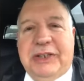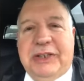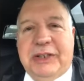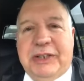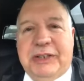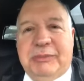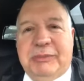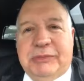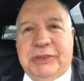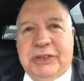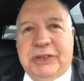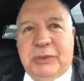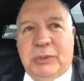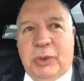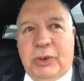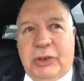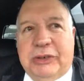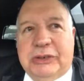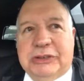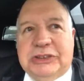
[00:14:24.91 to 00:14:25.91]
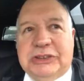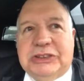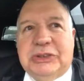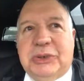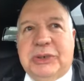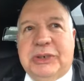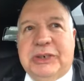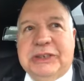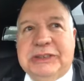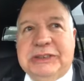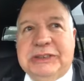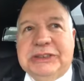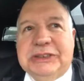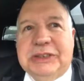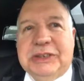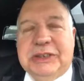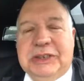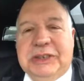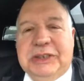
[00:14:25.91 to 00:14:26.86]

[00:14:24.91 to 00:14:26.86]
the worker shortage